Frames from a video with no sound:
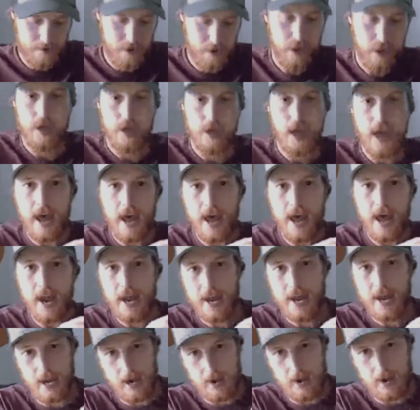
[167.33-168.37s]
a
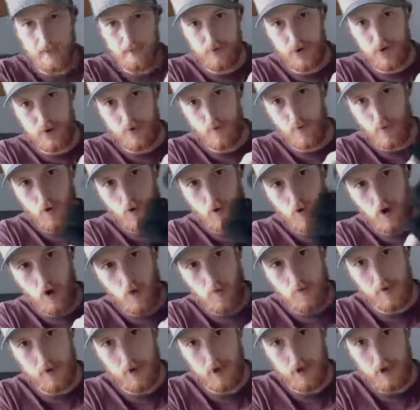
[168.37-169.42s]
pretty
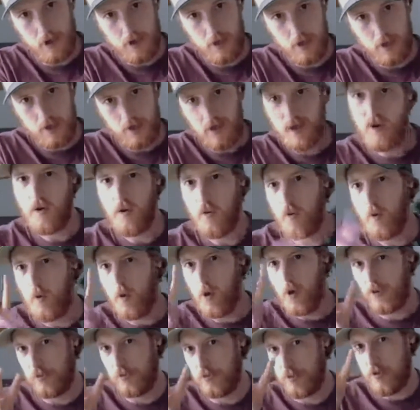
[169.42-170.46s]
warm,
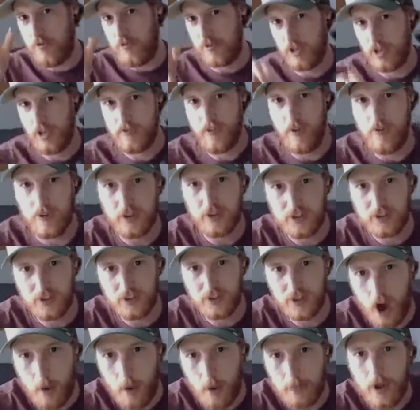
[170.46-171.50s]
waterproof glove over the
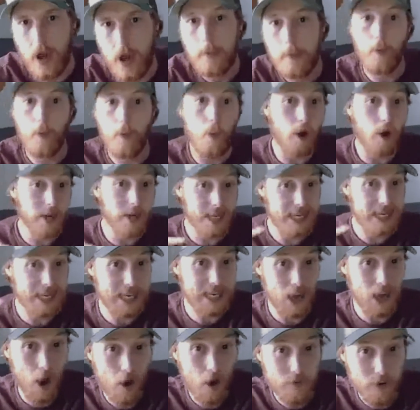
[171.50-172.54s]
top. But what you need
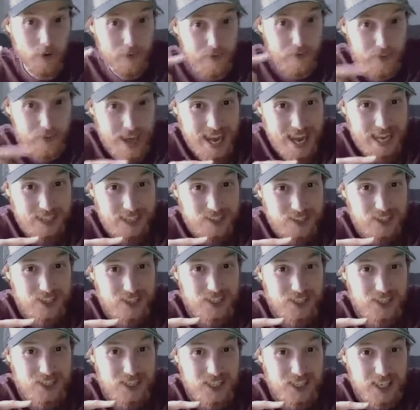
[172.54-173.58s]
over
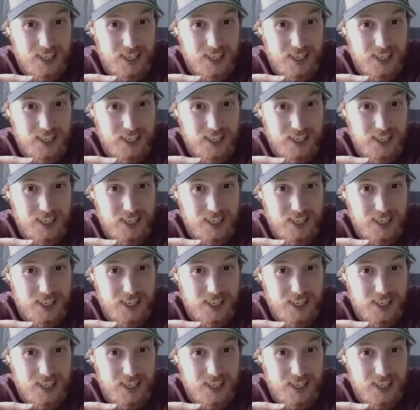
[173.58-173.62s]
this...